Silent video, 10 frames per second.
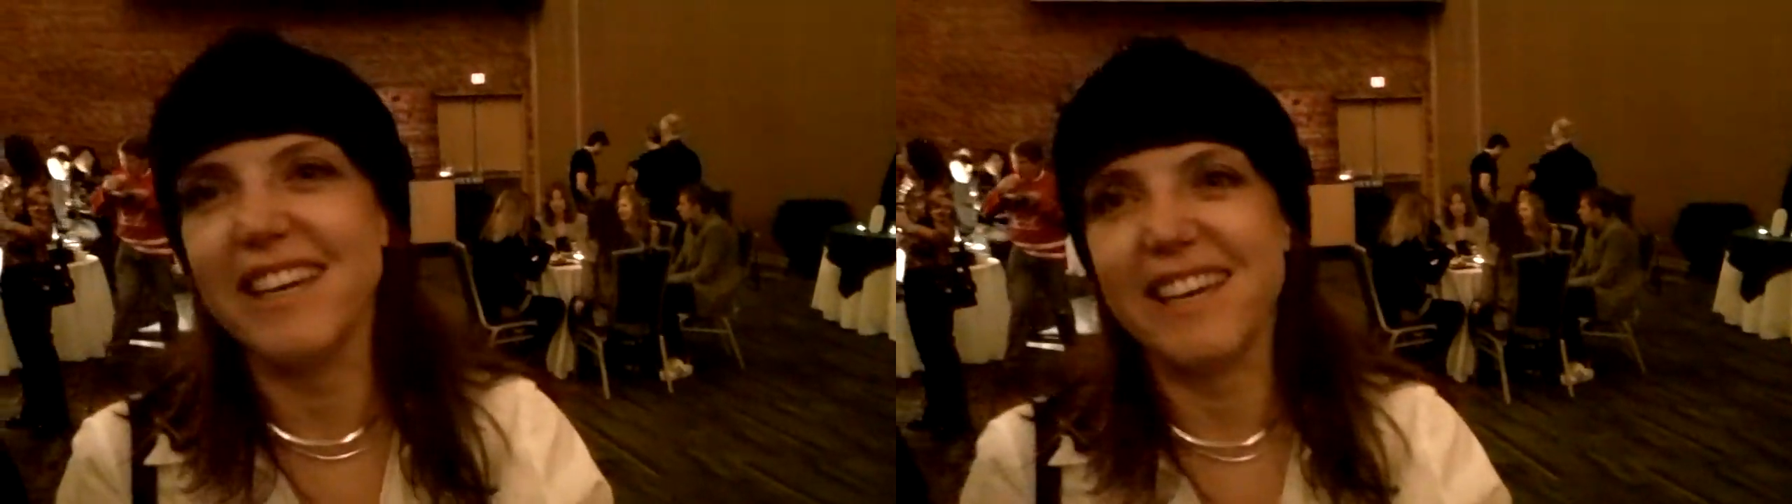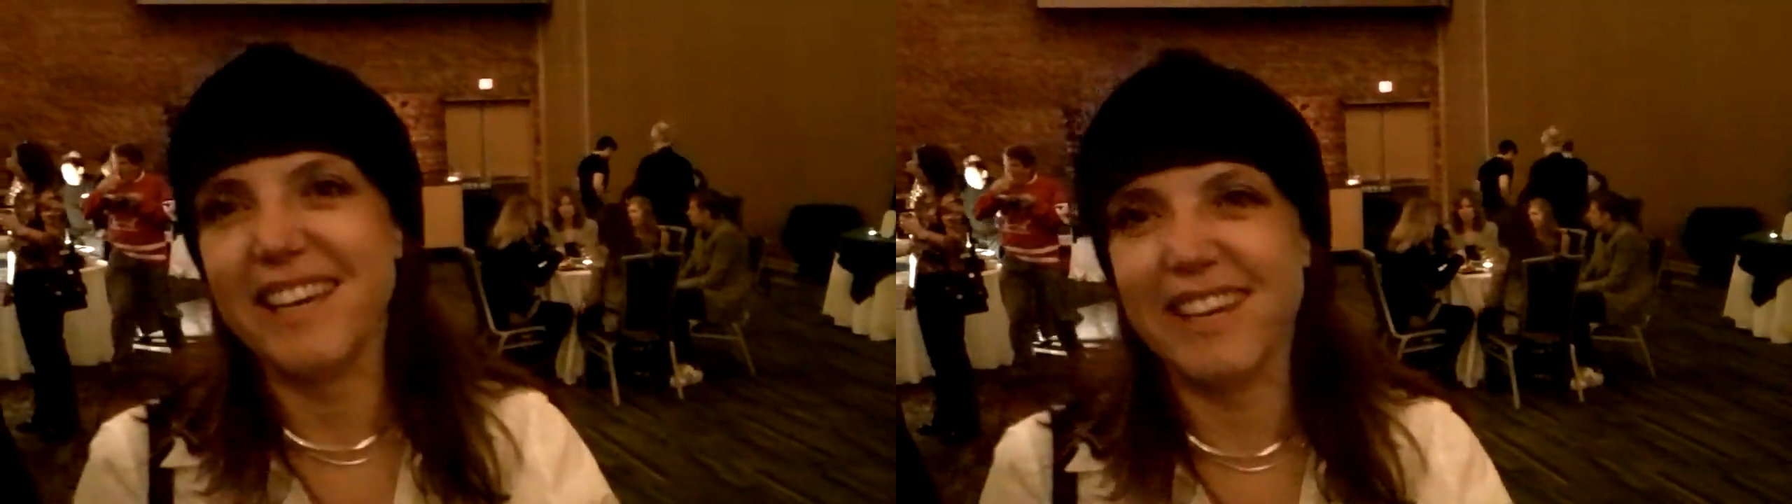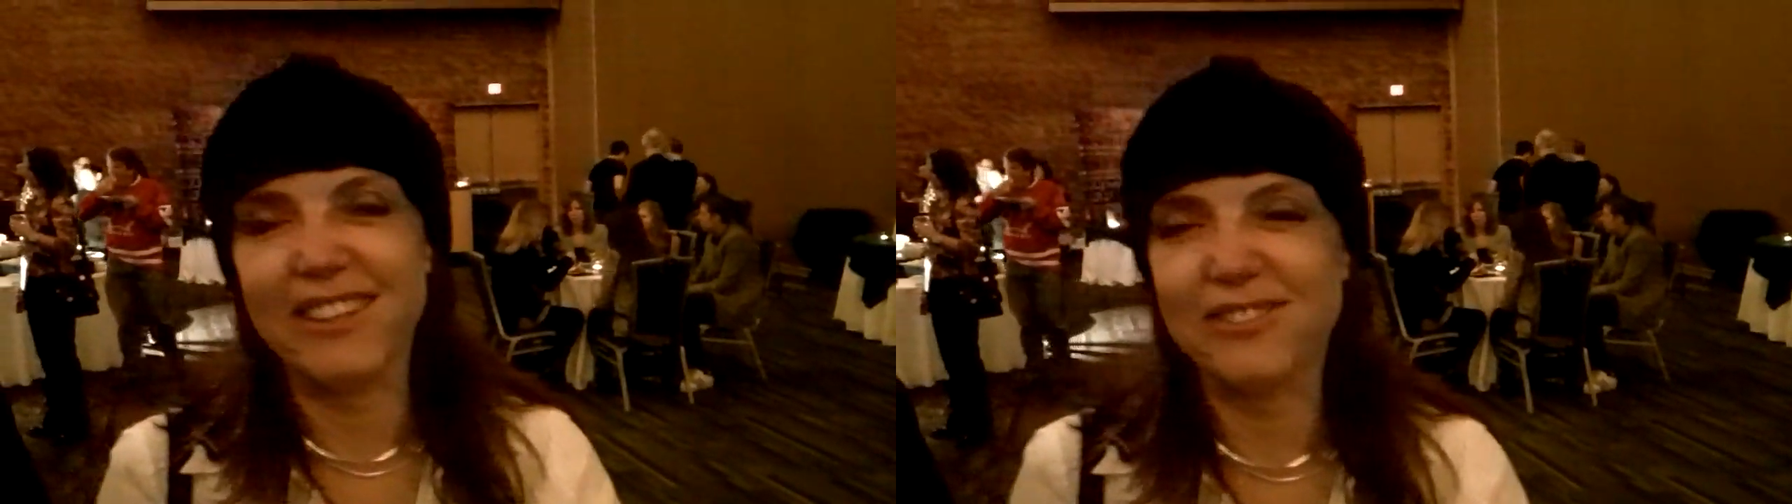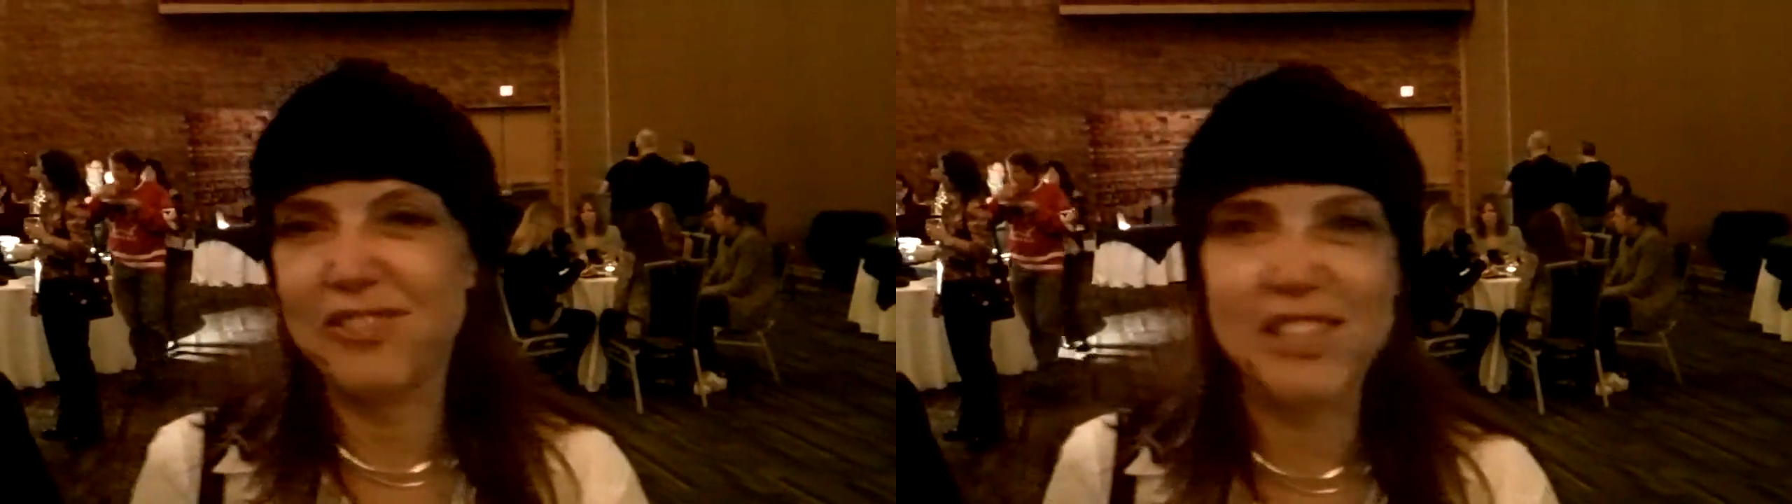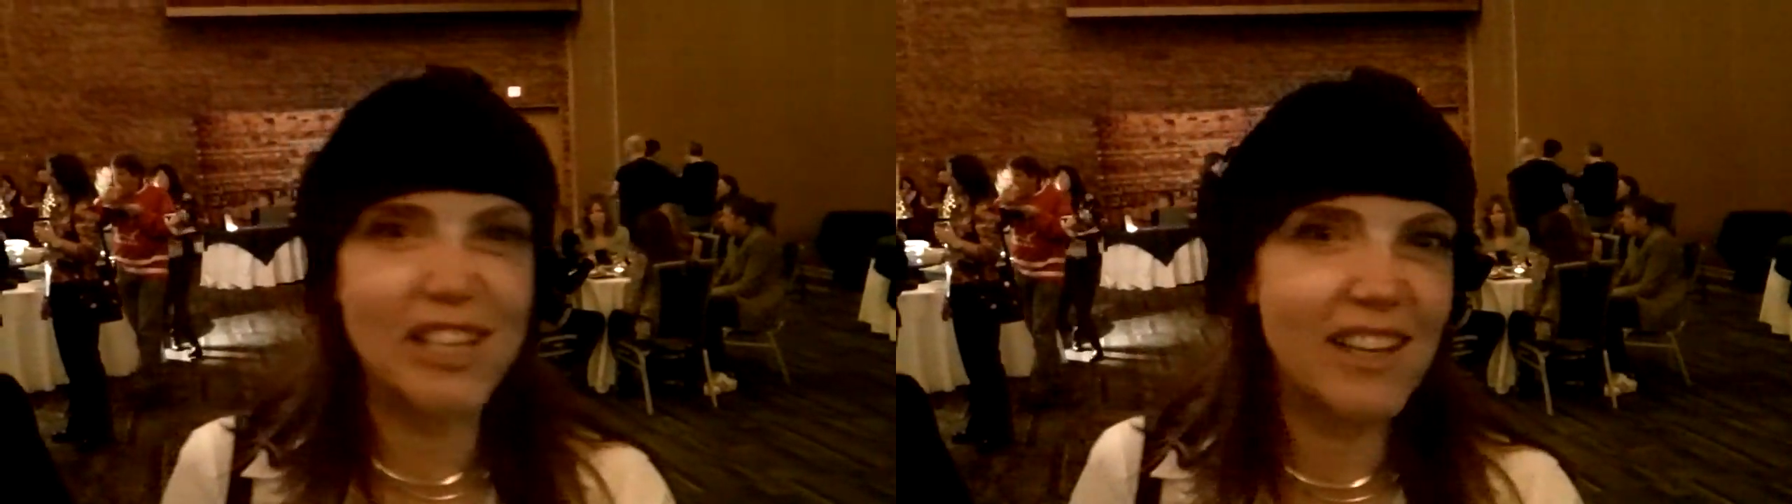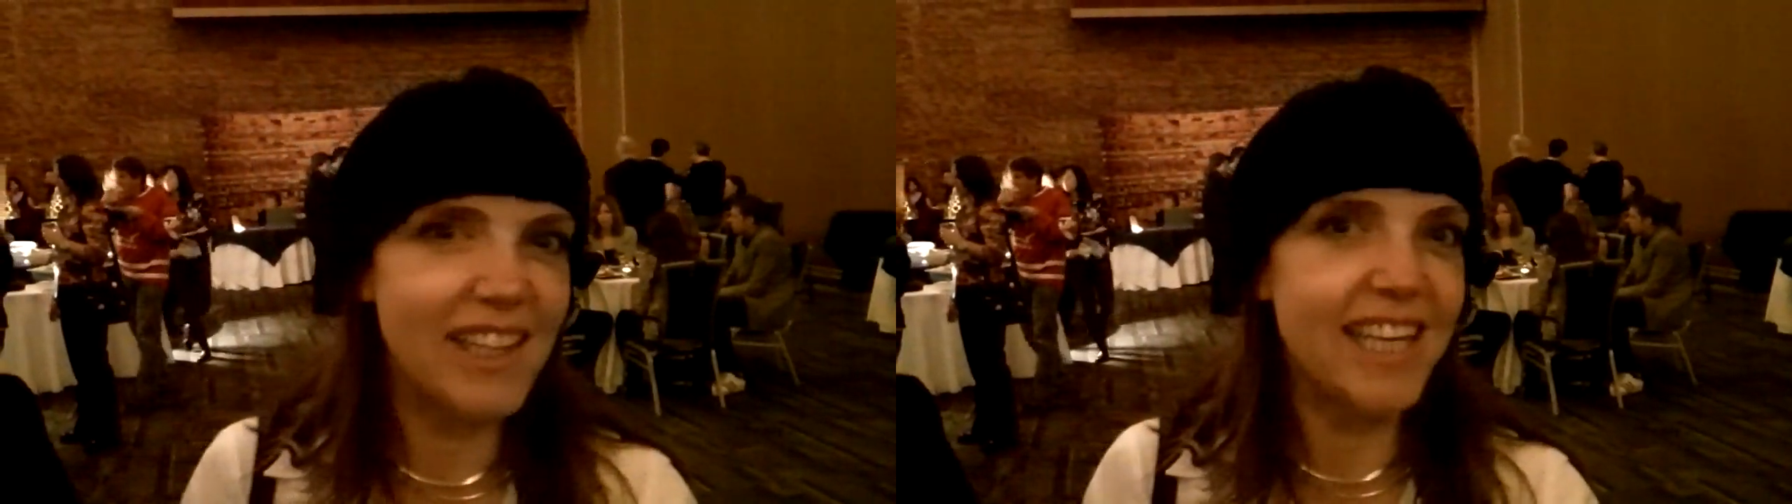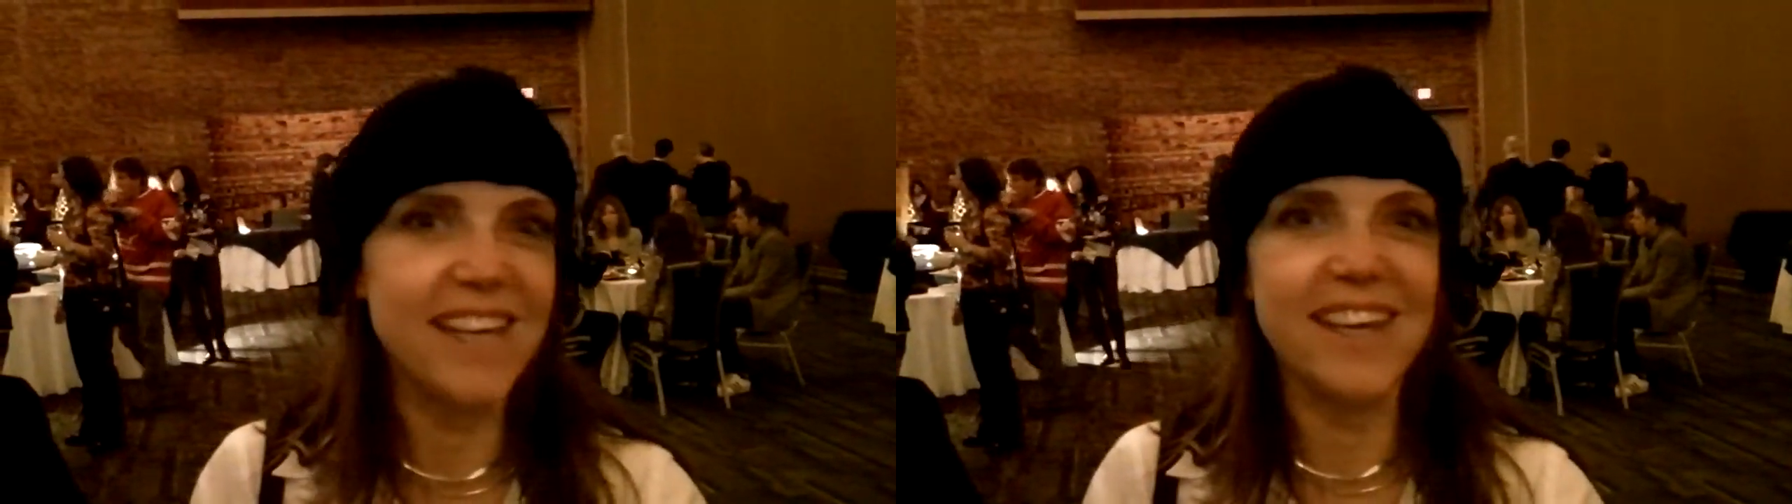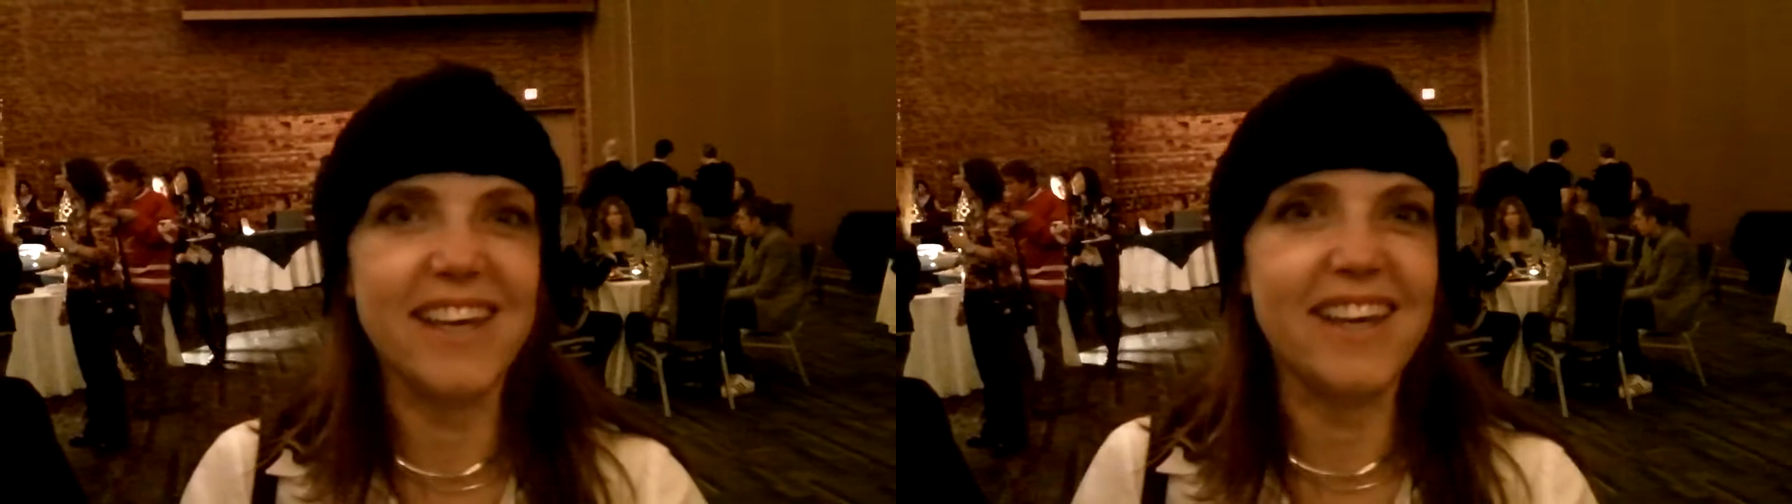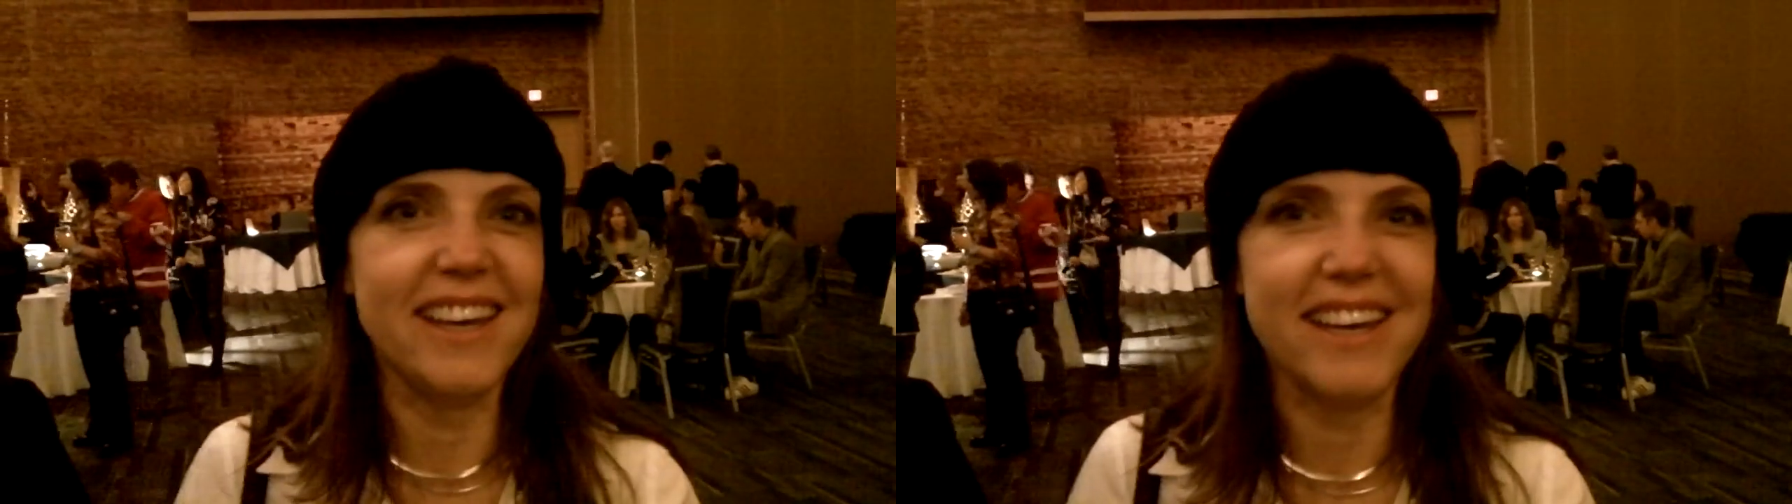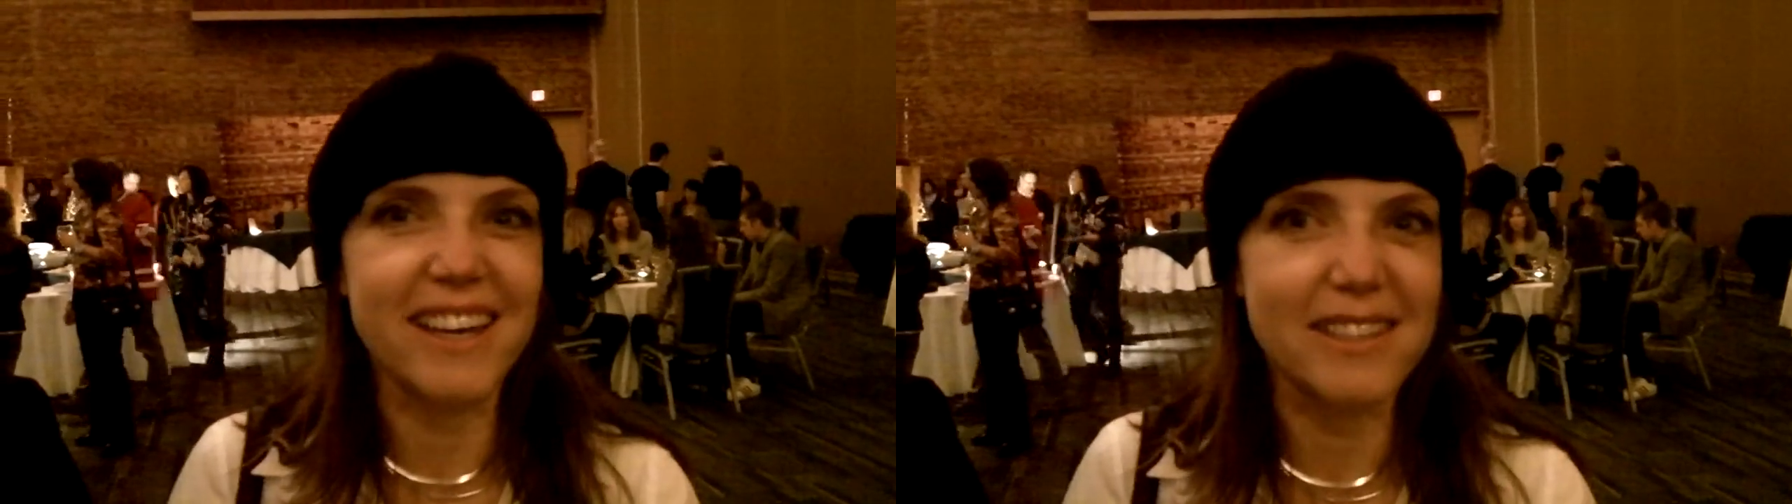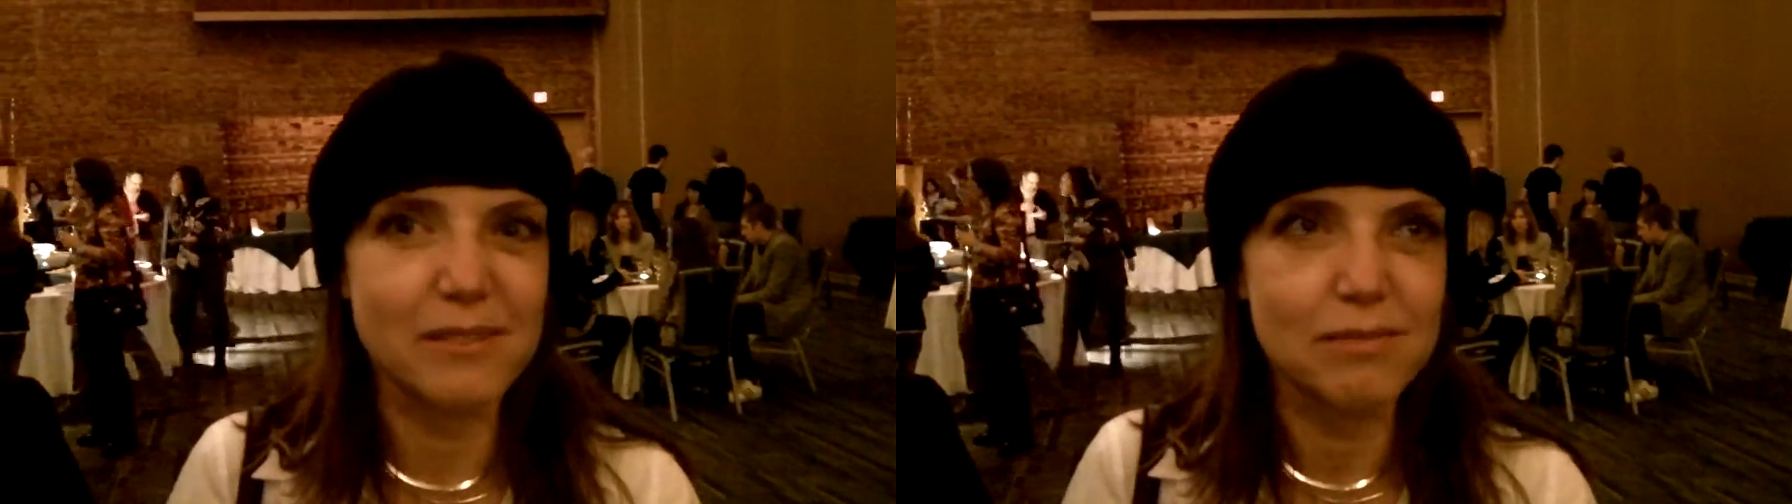and physically and